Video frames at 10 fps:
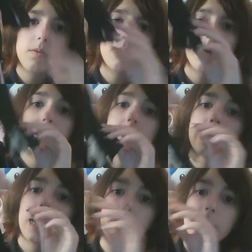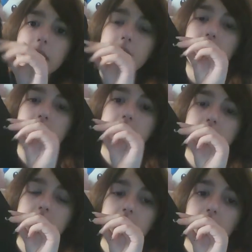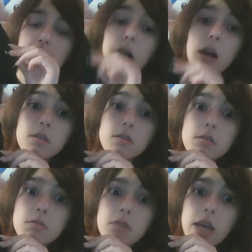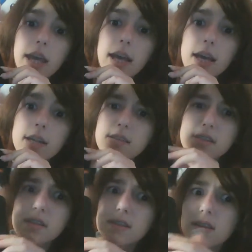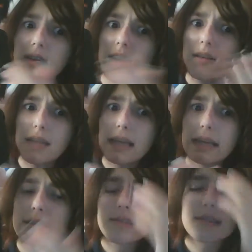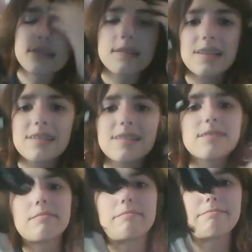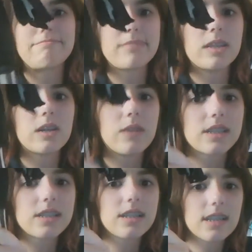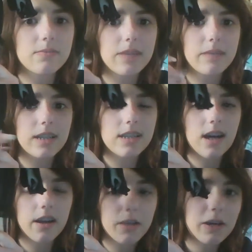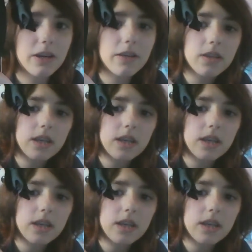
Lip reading: By the way, I made this out of hot glue and leggings. Just don't question it. That's why I'm not talking about it.